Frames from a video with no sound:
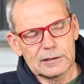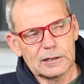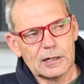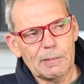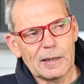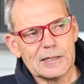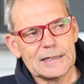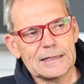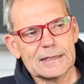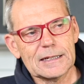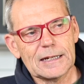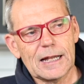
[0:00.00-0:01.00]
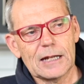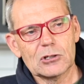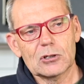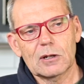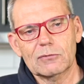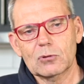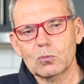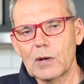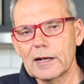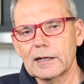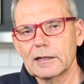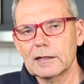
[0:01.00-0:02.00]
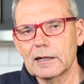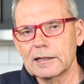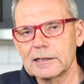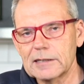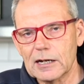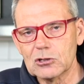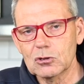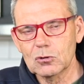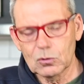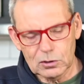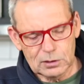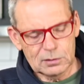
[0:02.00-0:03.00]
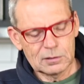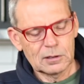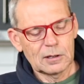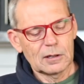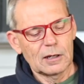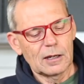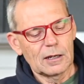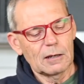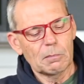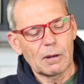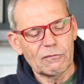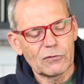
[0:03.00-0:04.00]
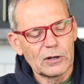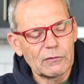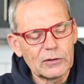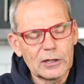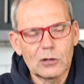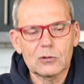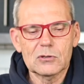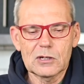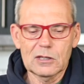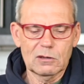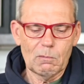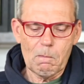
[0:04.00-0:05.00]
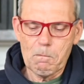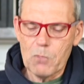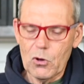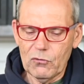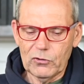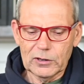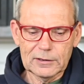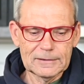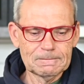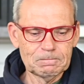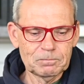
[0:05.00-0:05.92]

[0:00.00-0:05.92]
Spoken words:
capacity isn't large enough to run an induction cooker, but for everything else, it's perfect.